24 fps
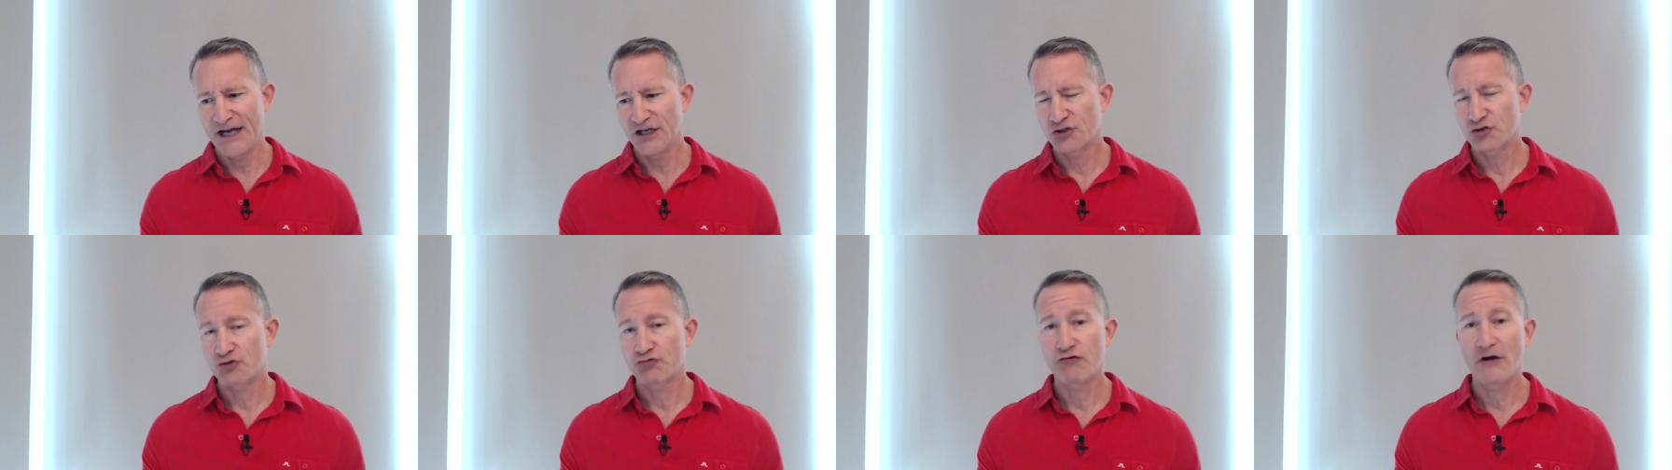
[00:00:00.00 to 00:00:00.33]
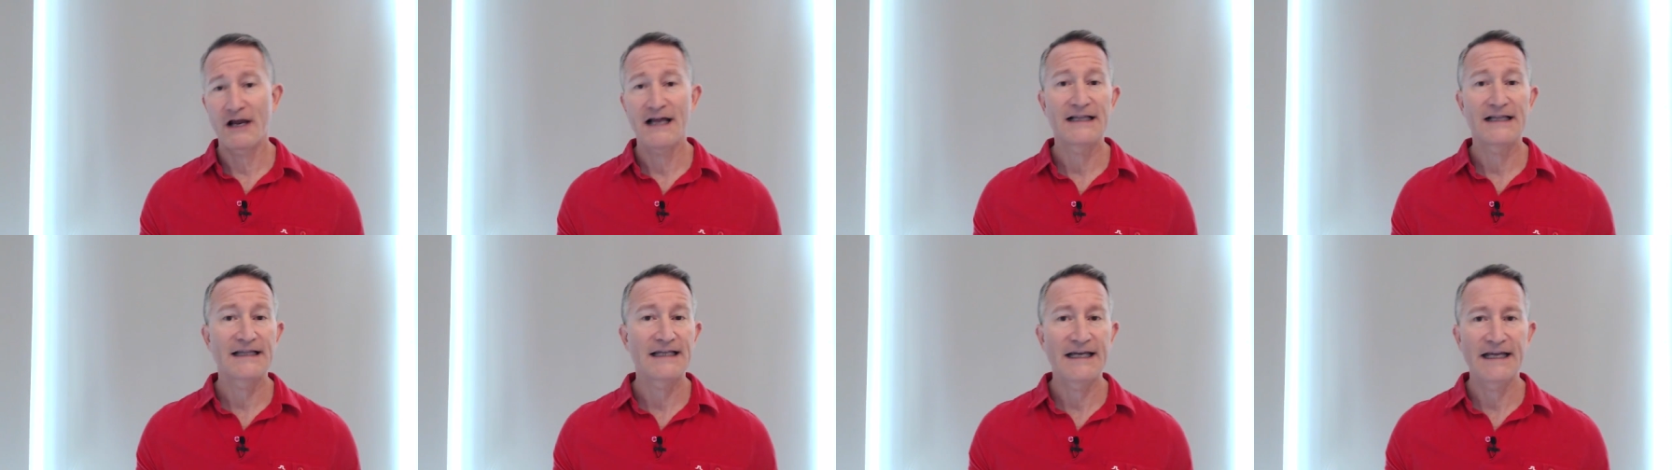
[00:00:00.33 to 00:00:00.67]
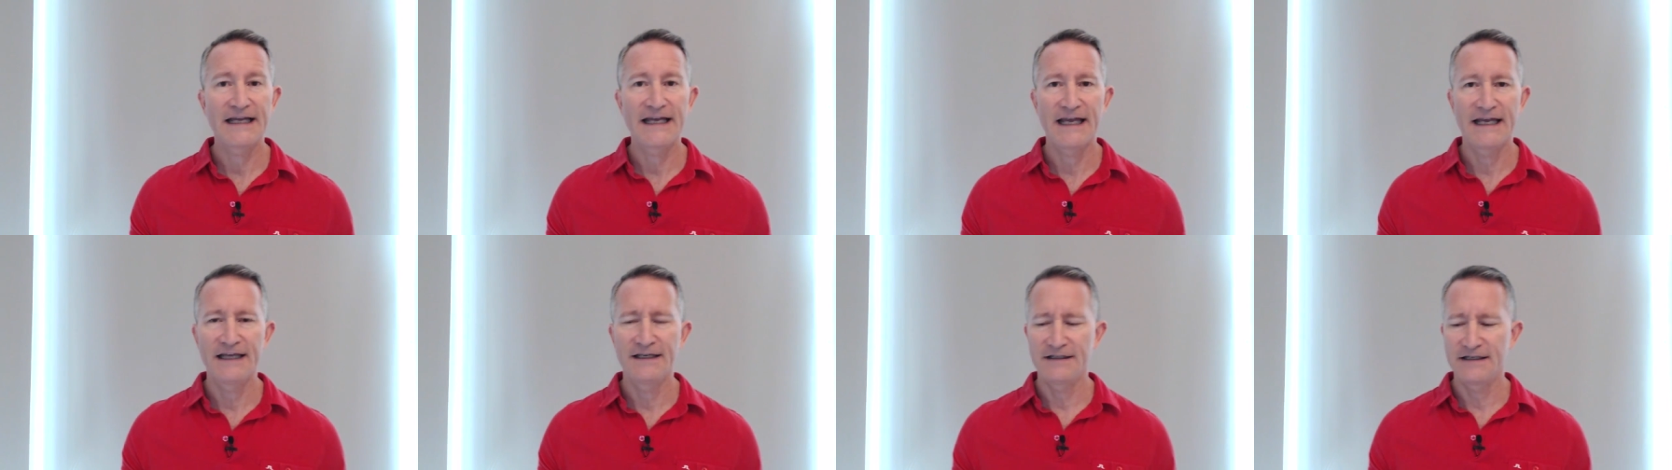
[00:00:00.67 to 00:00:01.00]
trailing
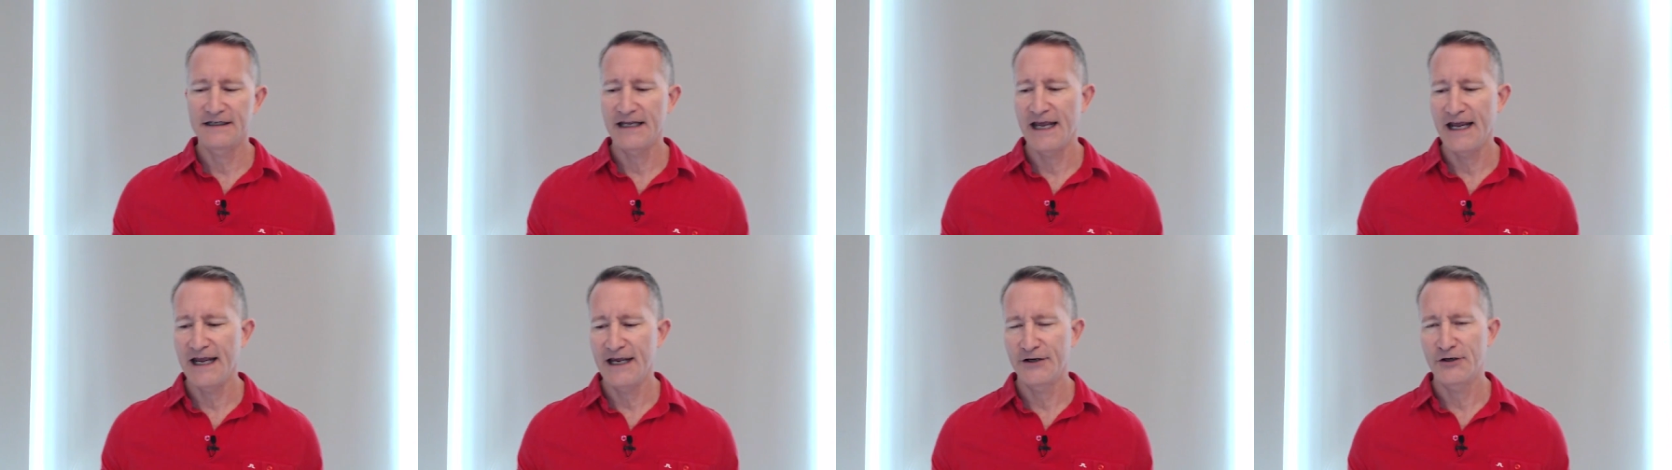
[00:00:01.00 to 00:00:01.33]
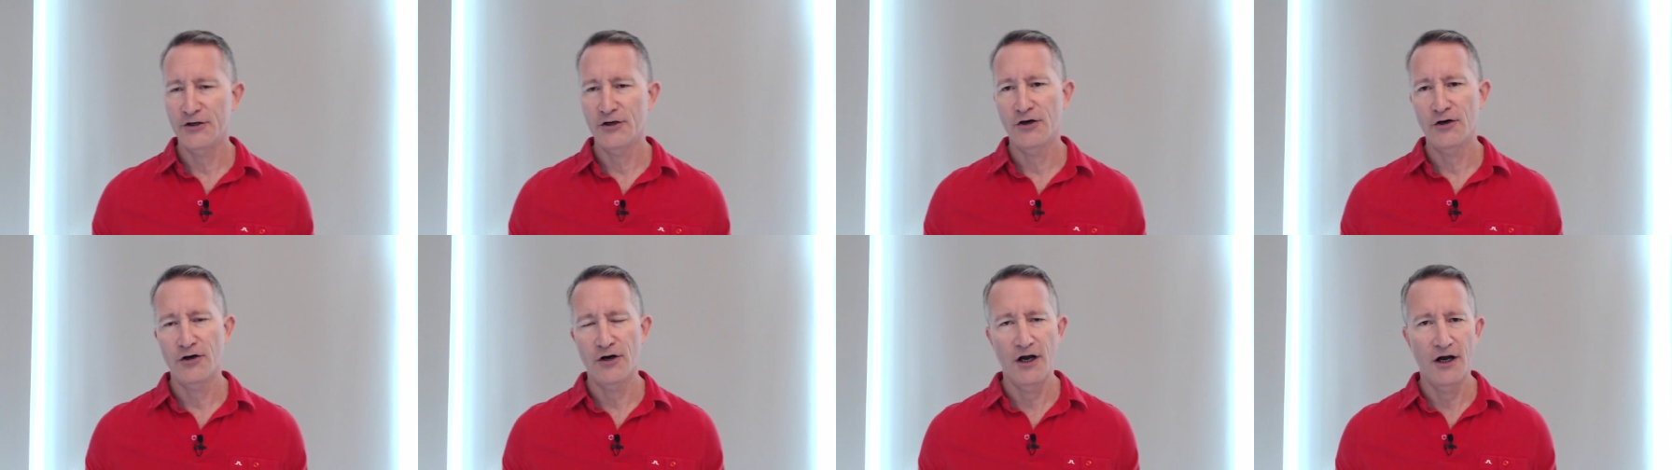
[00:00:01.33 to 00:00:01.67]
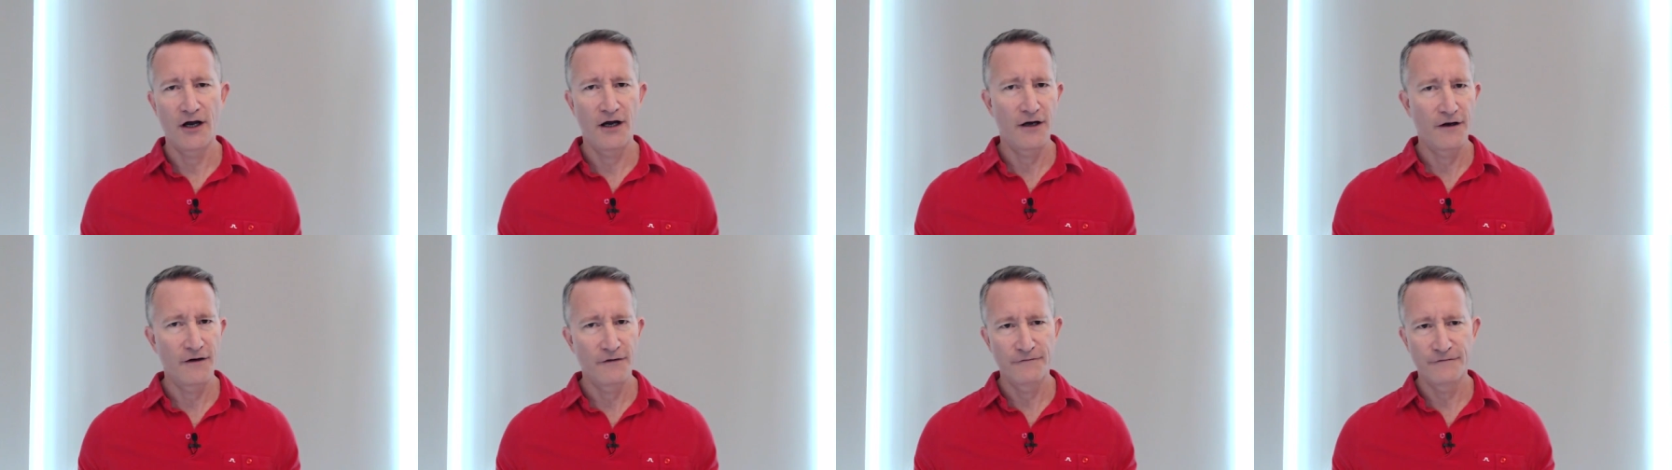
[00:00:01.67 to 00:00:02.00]
indicator
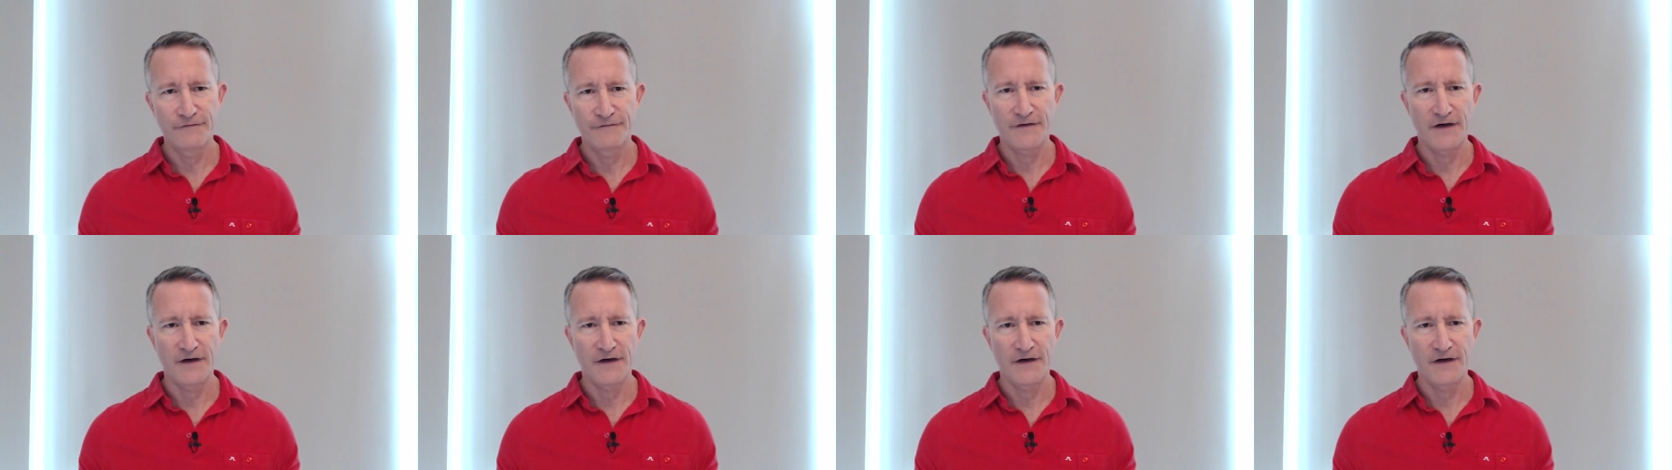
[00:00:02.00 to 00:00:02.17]
of